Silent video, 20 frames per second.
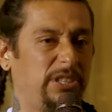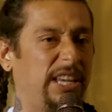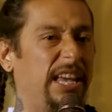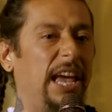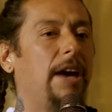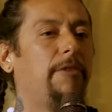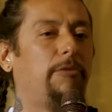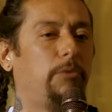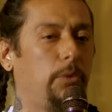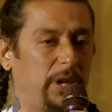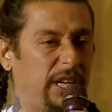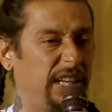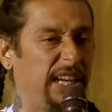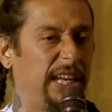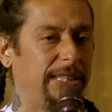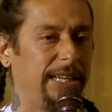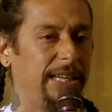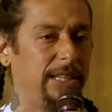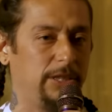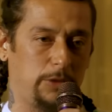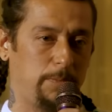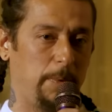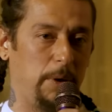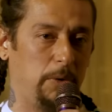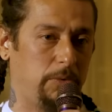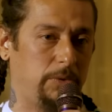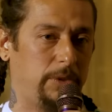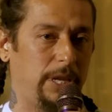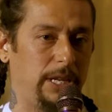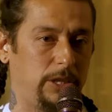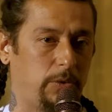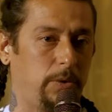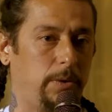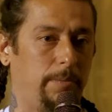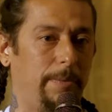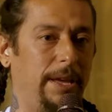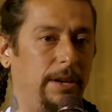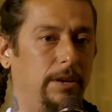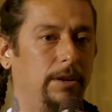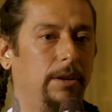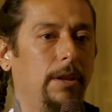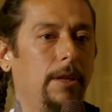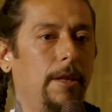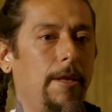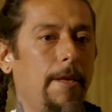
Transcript: will say F. We'll connect it and smoke. That's what matters.